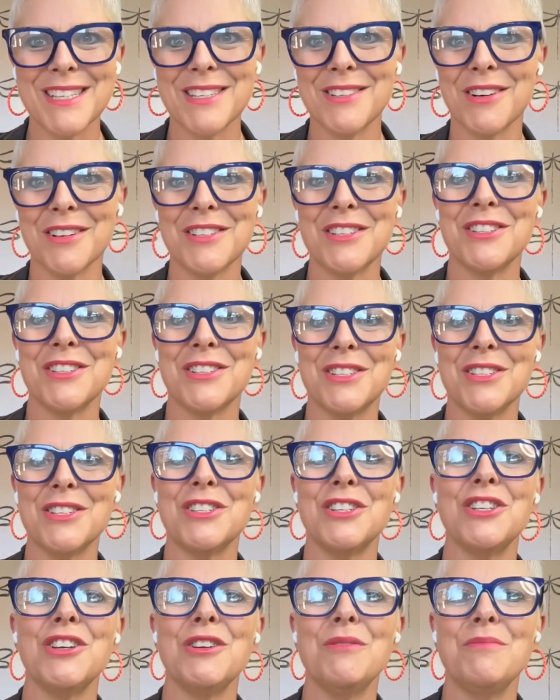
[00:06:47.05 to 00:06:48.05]
not to just
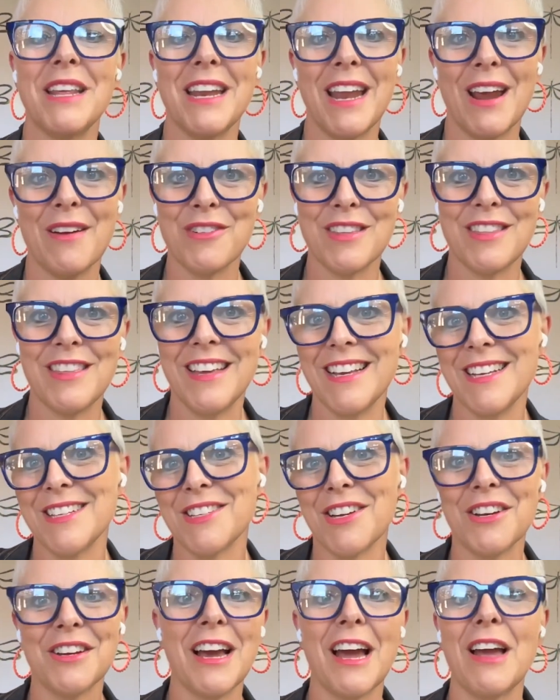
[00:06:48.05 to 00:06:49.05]
assume that everything is
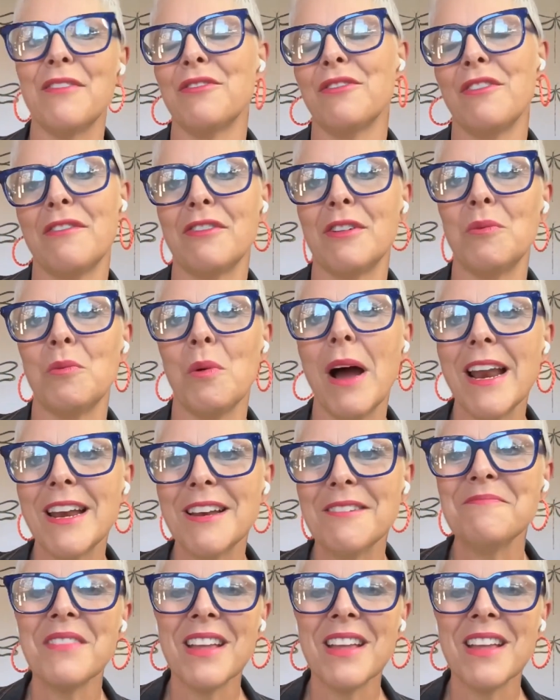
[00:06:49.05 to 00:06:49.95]
okay for everyone.